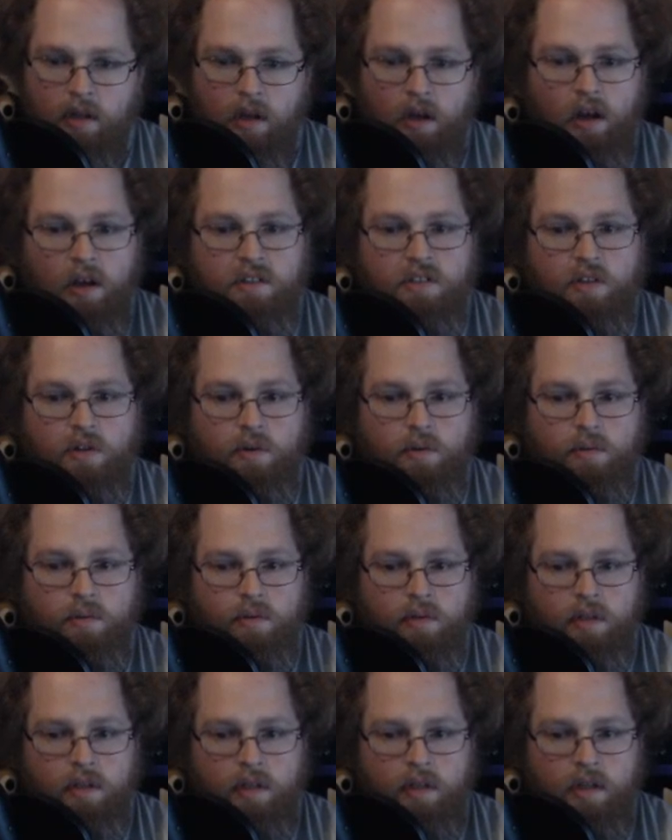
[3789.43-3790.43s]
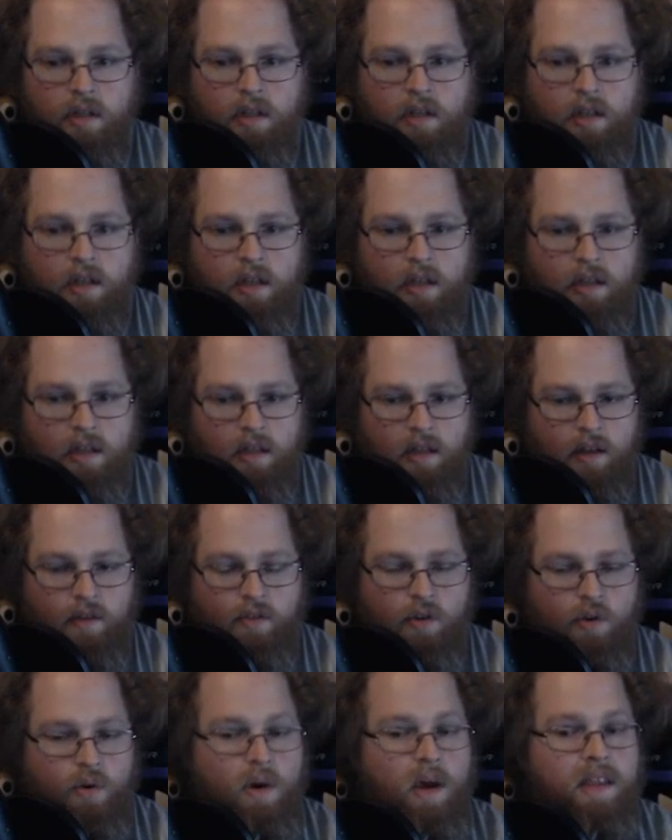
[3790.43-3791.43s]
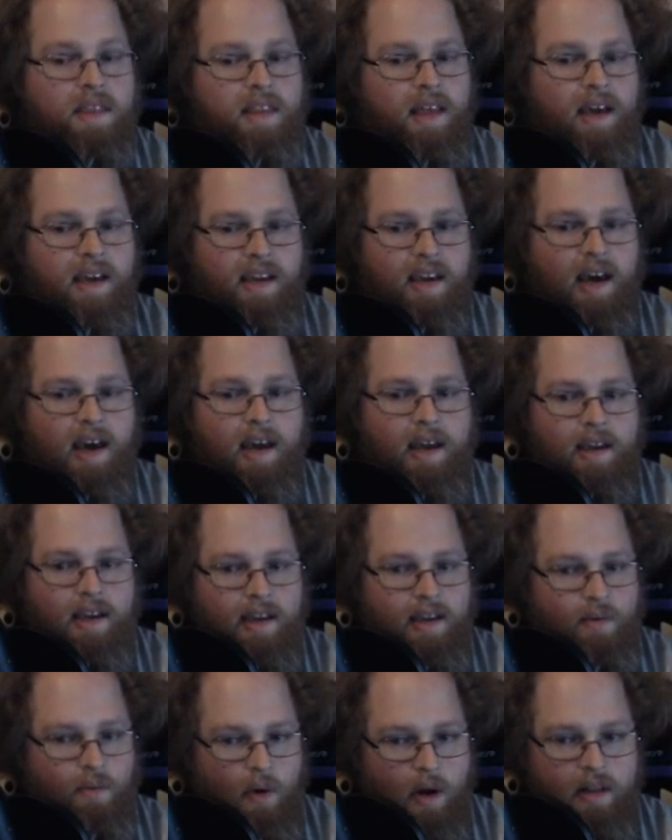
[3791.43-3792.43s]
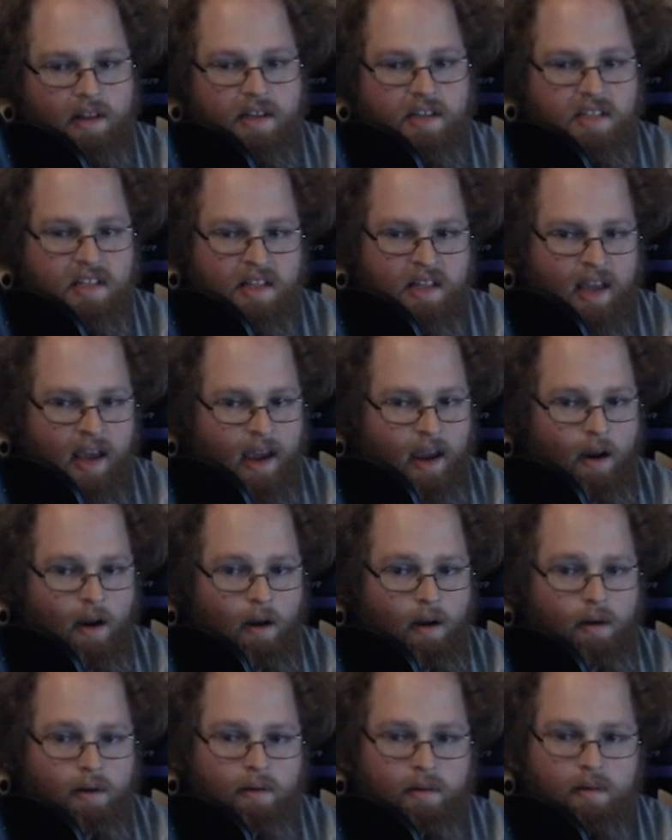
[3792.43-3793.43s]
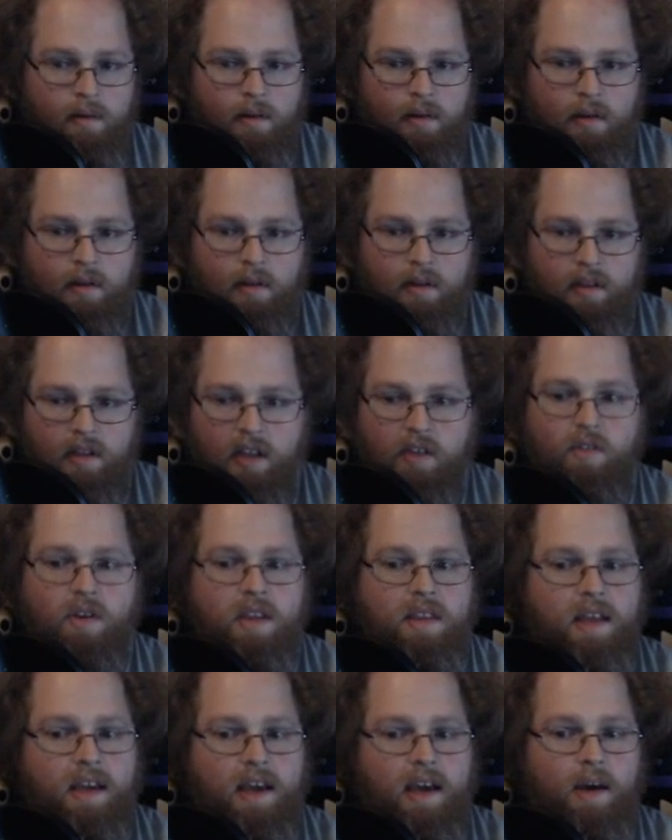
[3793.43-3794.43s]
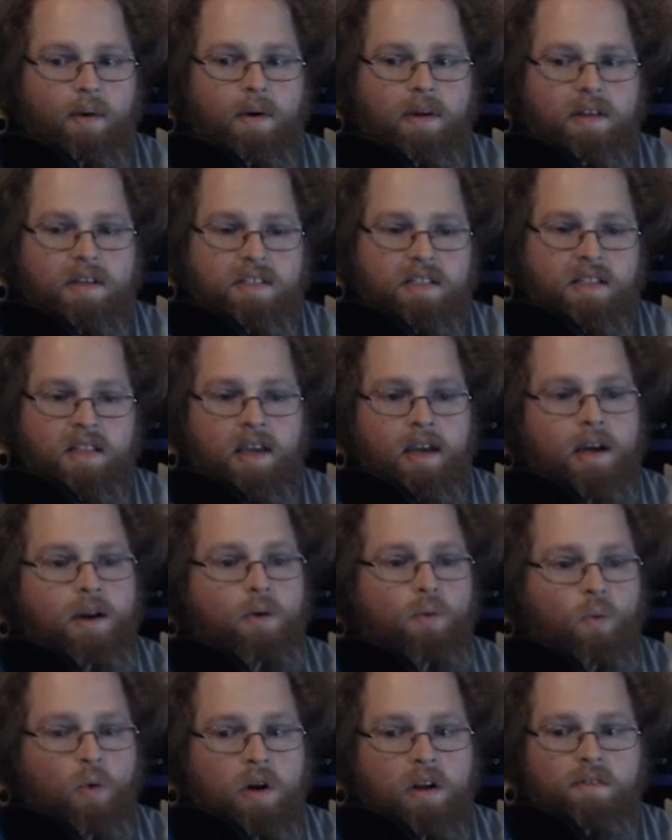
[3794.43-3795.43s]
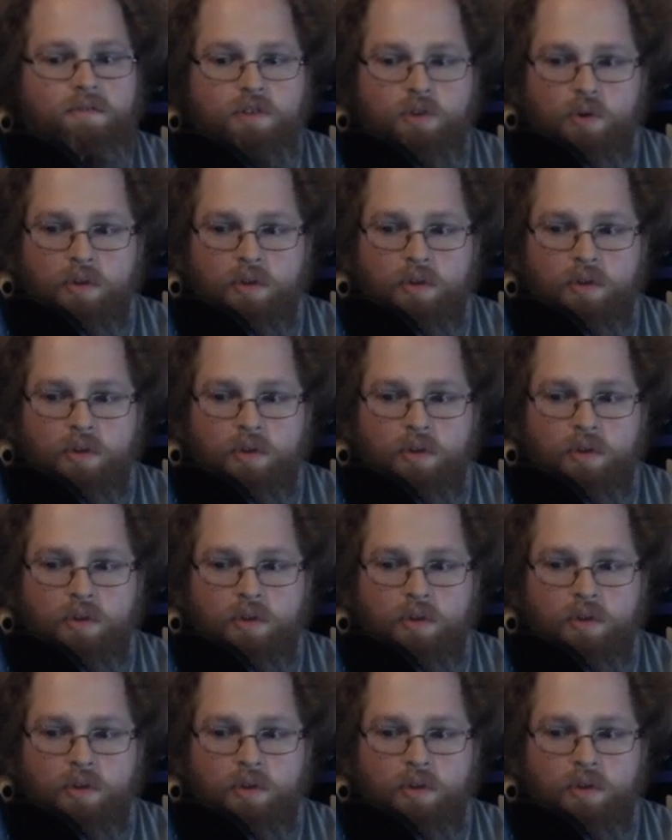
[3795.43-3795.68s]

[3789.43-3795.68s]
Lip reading: Also, if you hit that guy while he's in the air, like, if you hit that guy while he's in the air, one of two